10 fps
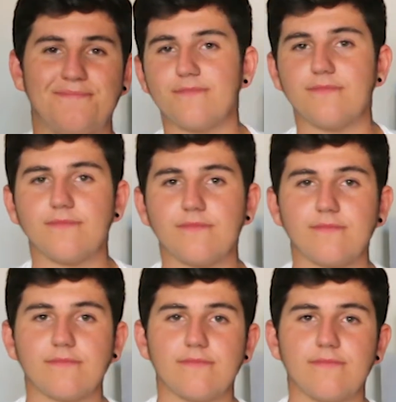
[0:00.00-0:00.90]

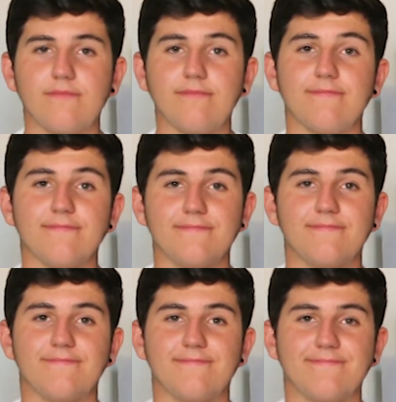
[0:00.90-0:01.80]

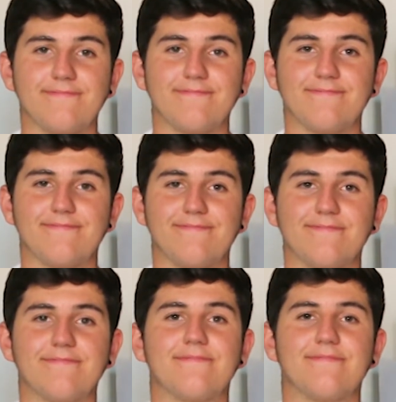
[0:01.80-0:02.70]

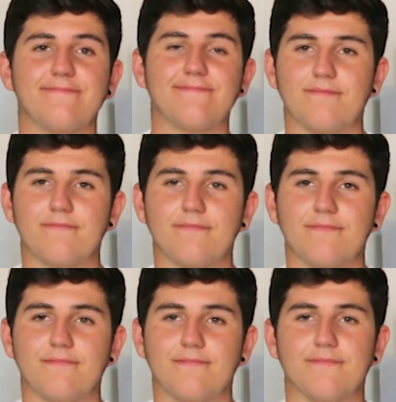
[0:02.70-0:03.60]

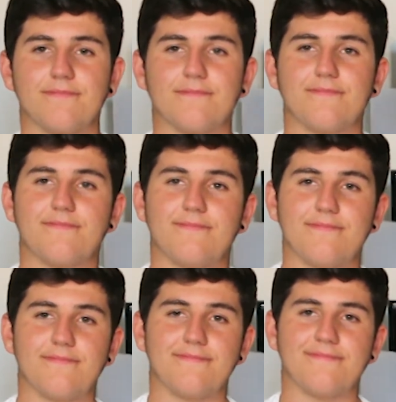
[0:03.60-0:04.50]

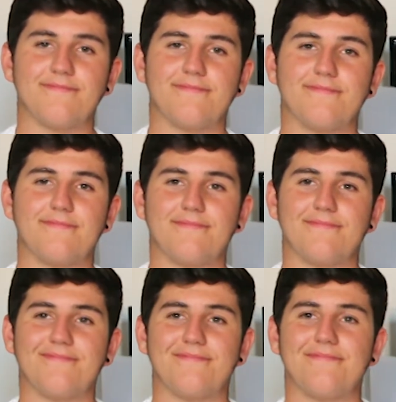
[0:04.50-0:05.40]

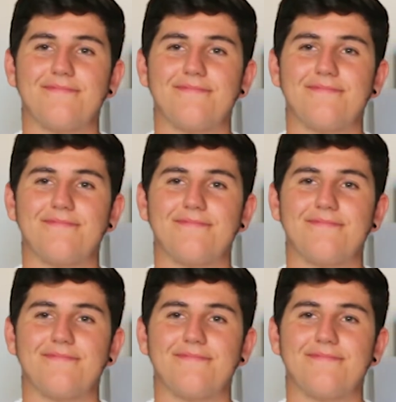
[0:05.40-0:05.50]
(not speaking)